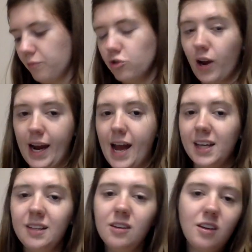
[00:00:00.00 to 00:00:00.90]
try
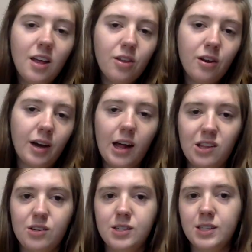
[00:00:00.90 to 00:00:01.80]
adding another
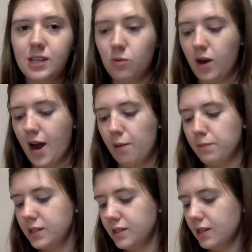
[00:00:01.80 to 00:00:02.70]
color and see what
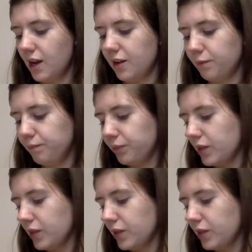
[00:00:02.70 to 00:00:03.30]
happens then.